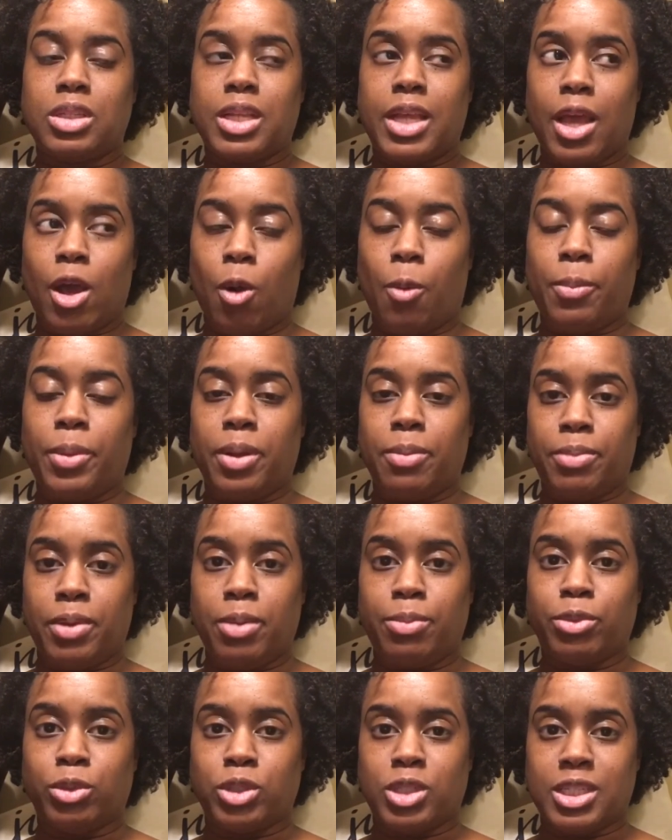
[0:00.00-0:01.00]
helping
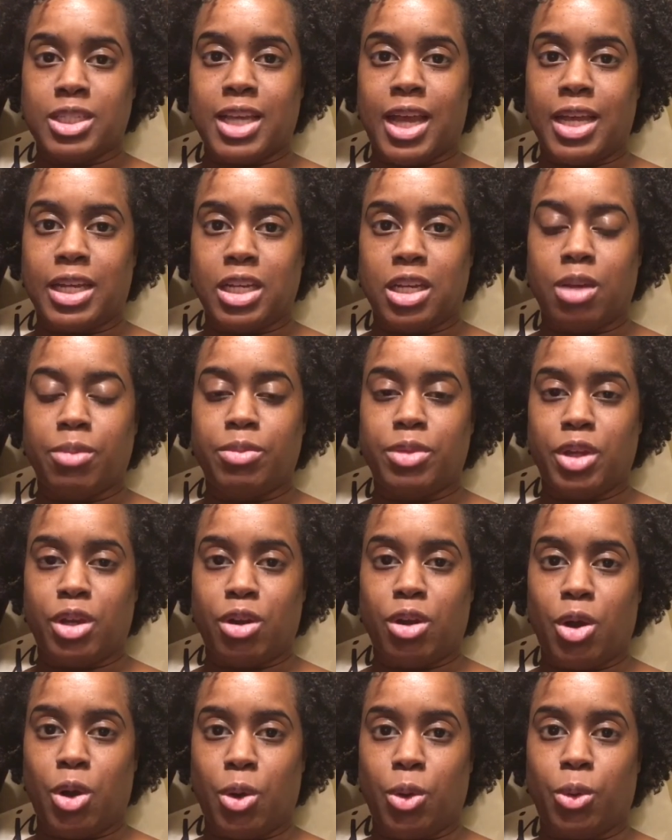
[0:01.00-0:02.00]
people to tidy up their
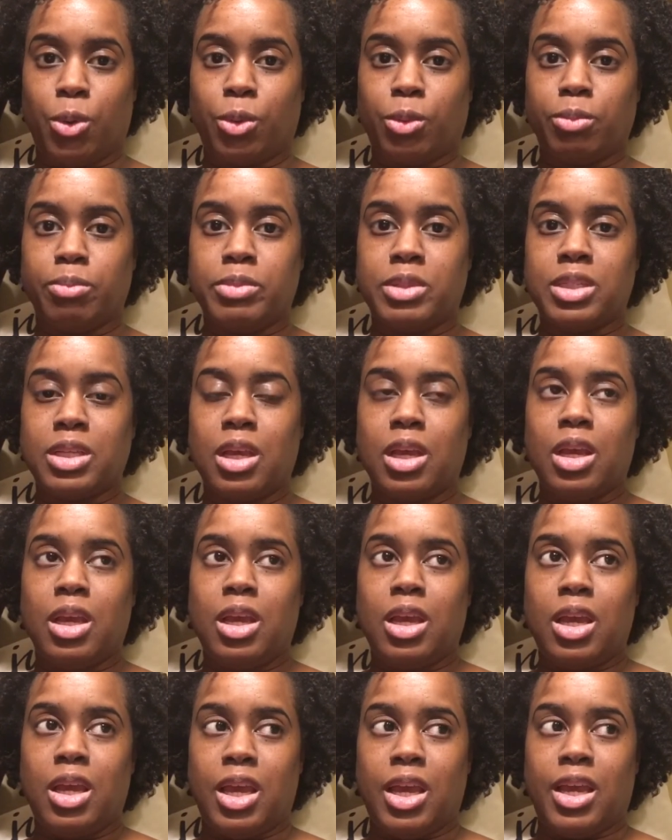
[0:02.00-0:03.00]
homes
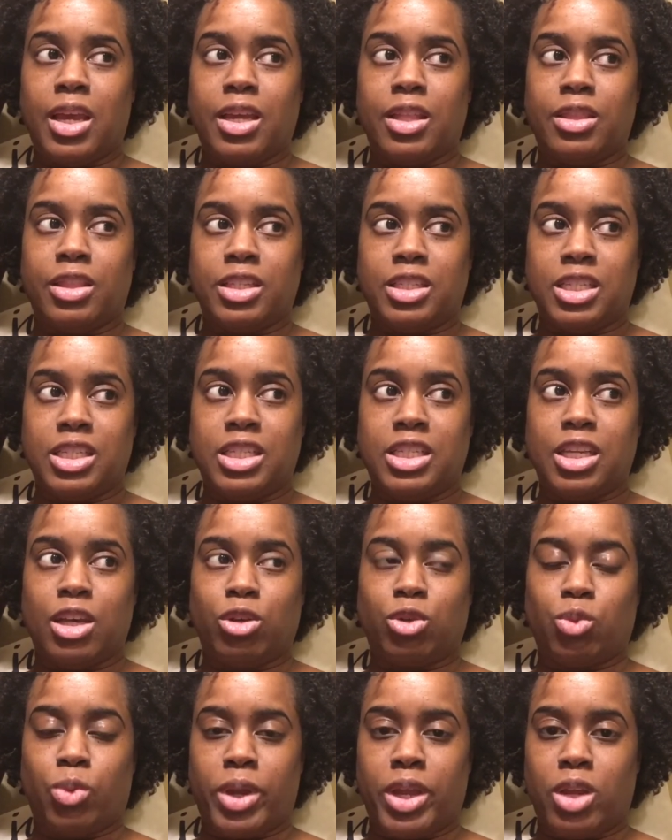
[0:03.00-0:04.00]
and the
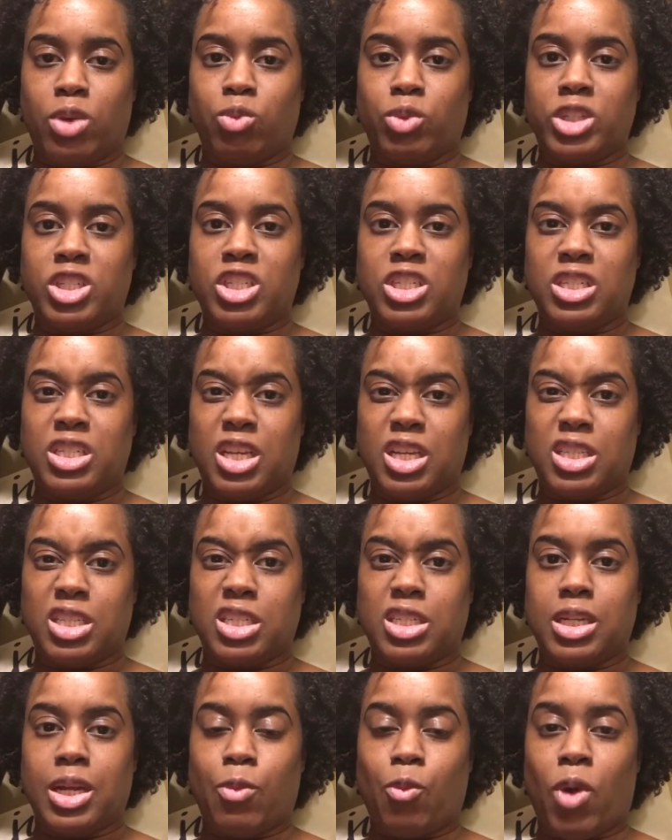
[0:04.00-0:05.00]
detailed way in which she does it,
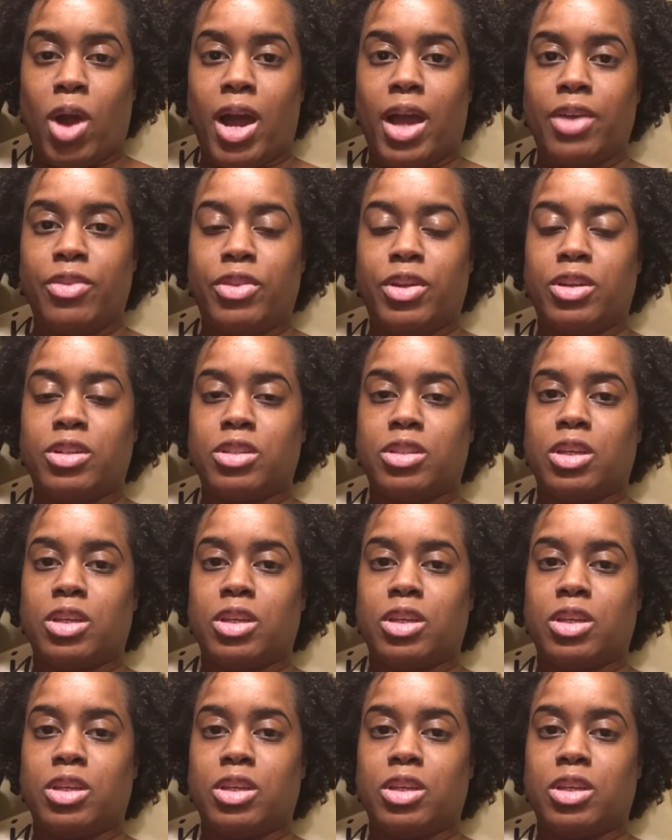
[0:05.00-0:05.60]
and then why there's